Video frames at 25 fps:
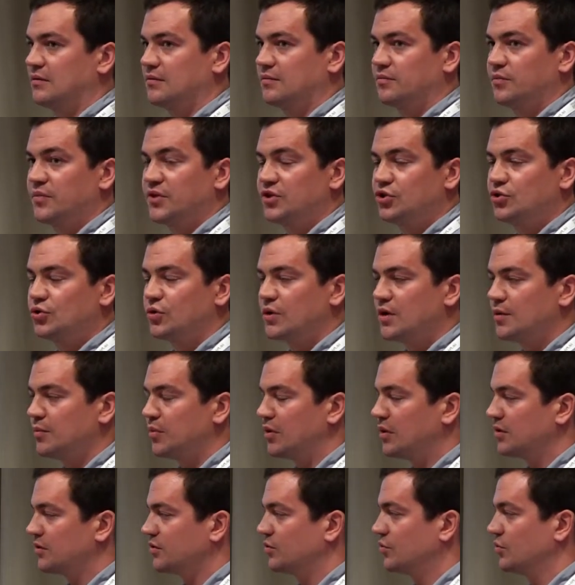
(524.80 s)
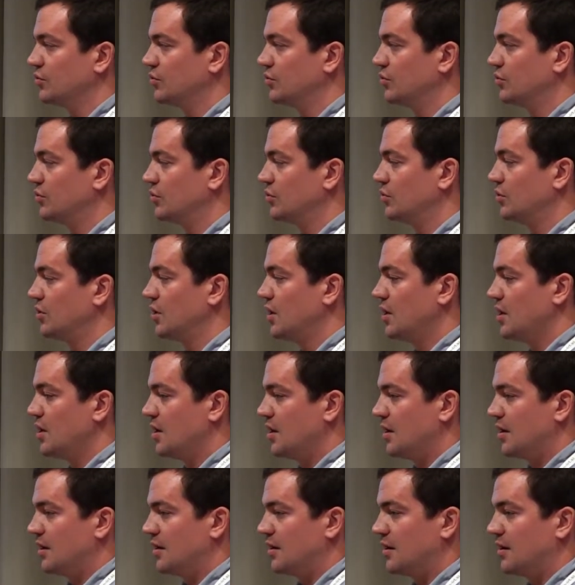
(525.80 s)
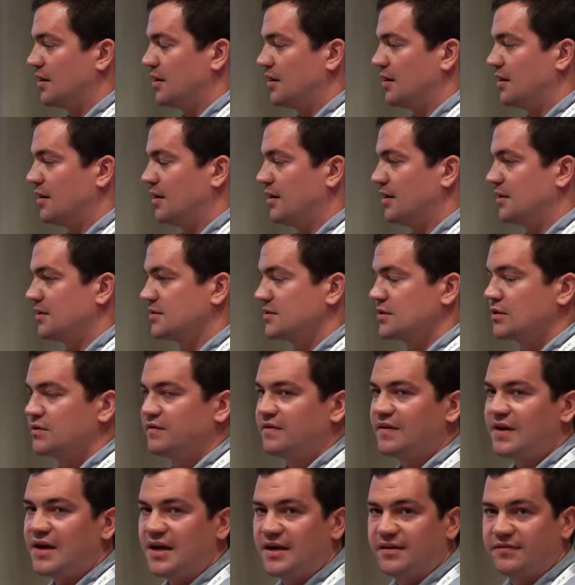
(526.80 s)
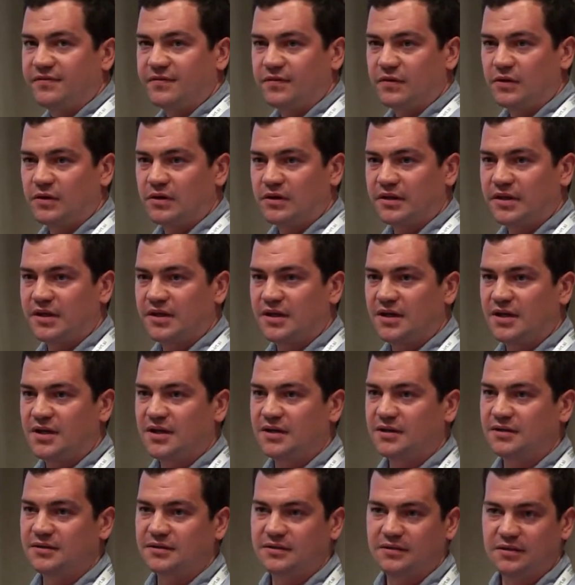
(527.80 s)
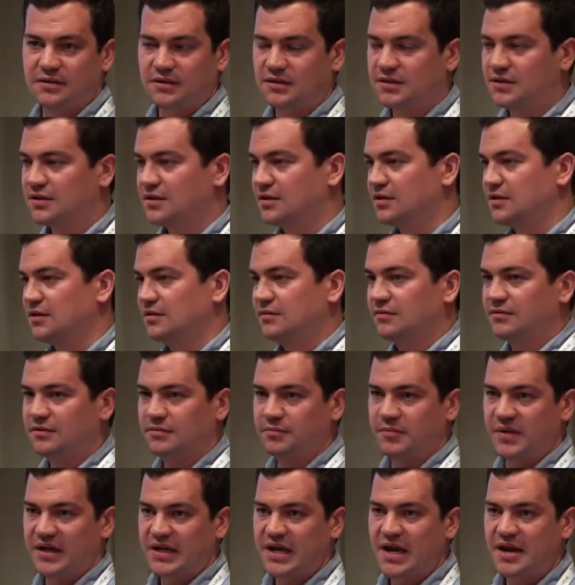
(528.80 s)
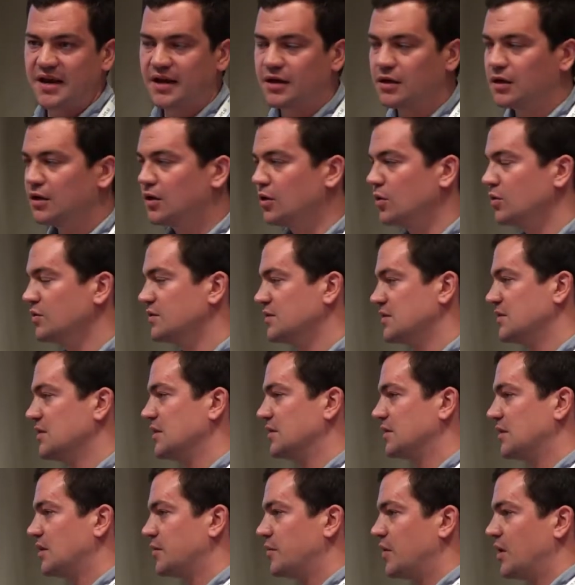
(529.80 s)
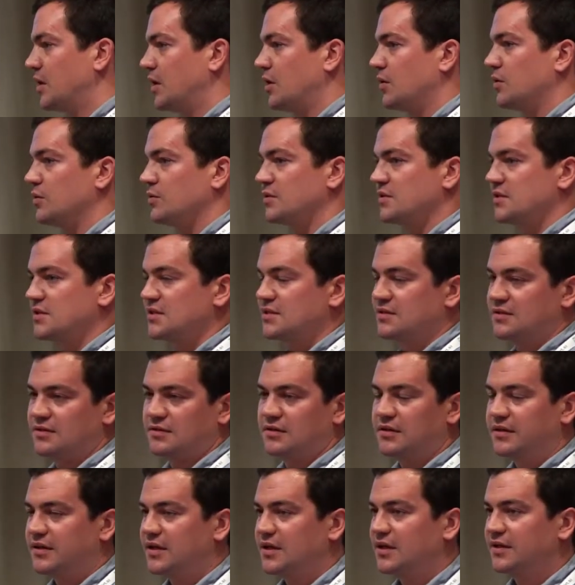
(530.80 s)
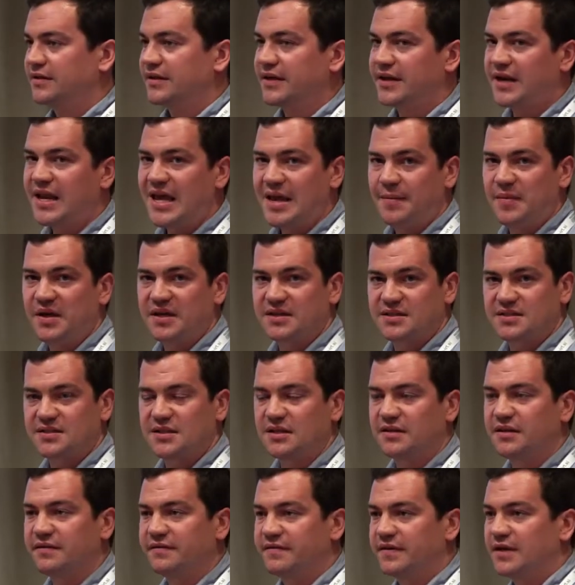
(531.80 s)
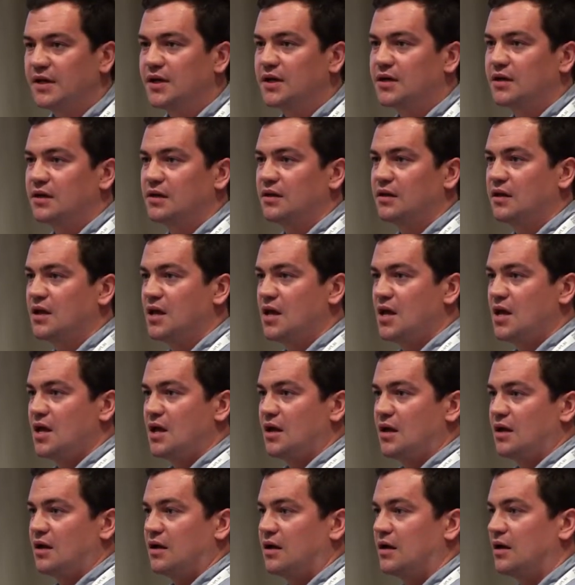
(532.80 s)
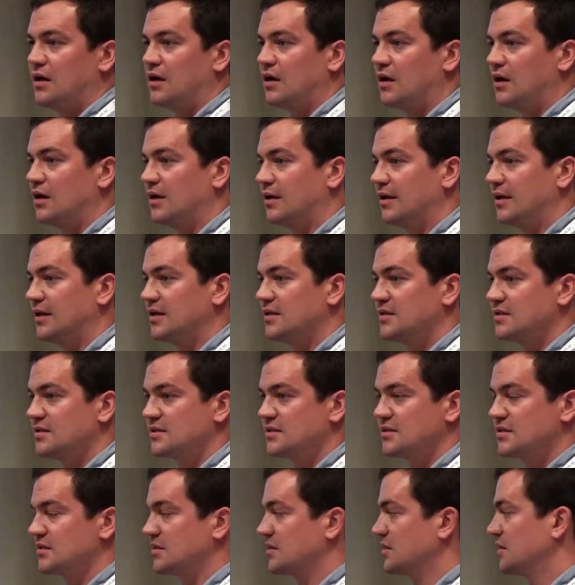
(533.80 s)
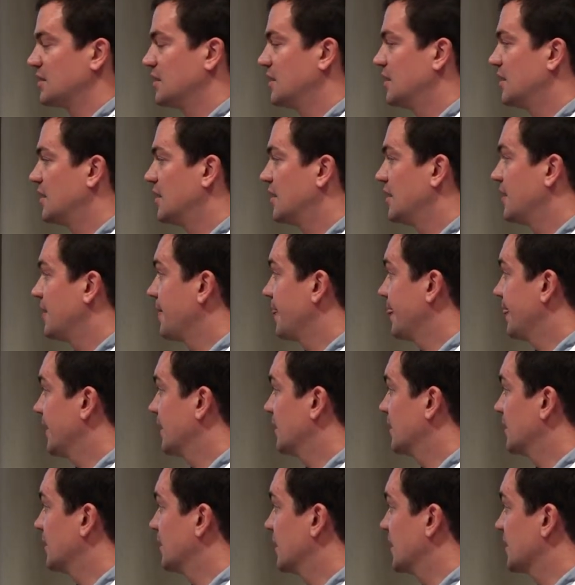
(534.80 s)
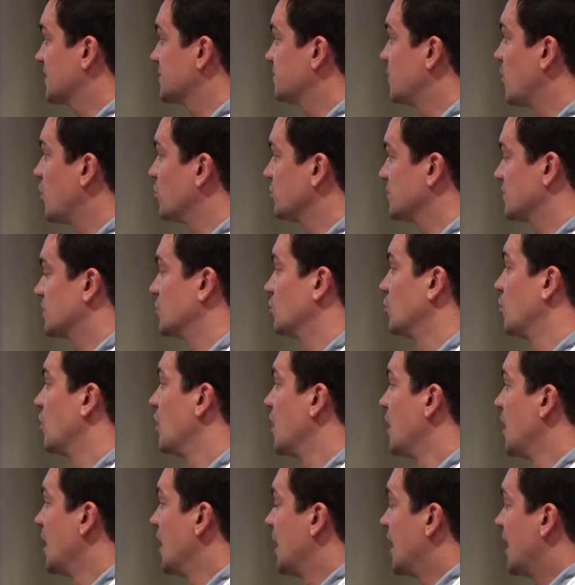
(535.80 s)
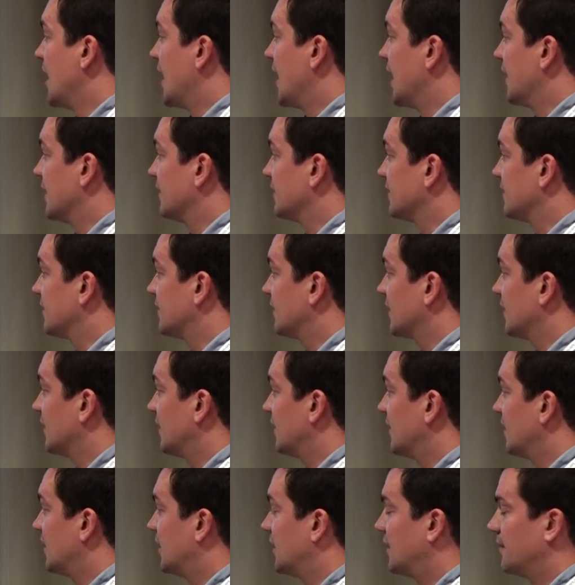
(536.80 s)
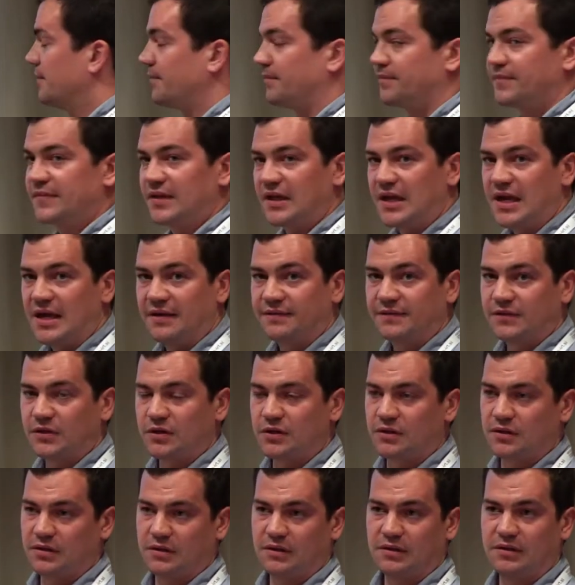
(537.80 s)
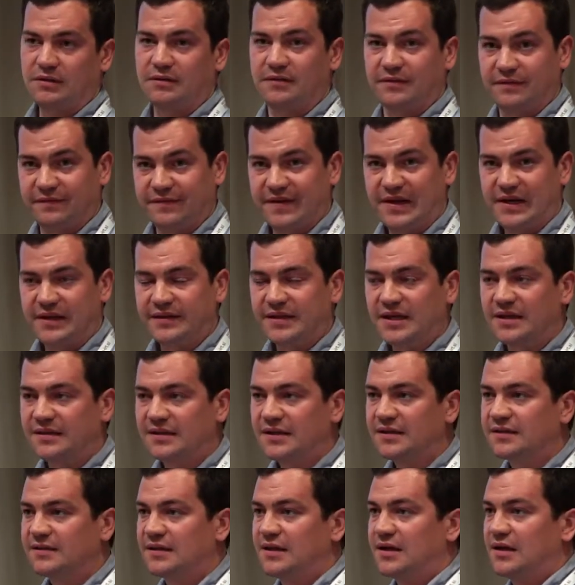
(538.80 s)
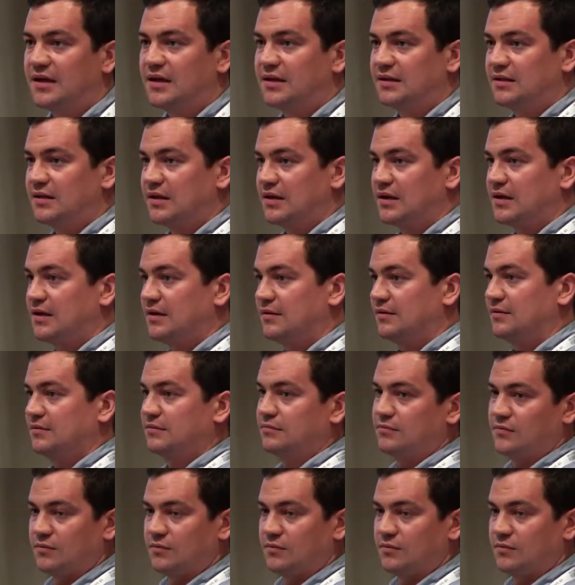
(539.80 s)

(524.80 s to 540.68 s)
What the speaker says: be durable, to survive all the mechanical loads, the thermal loads, all the dynamics that the vehicle is exposed to. And after validating the